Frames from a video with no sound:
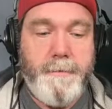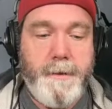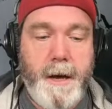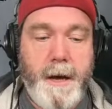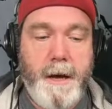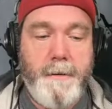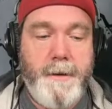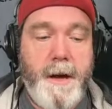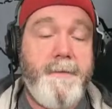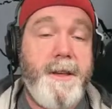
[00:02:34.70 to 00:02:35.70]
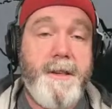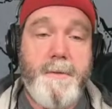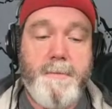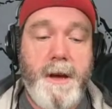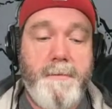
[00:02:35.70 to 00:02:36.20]
of these
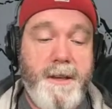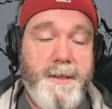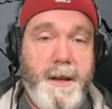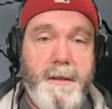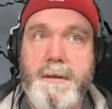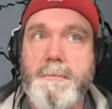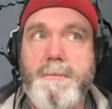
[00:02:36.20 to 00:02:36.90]
zines.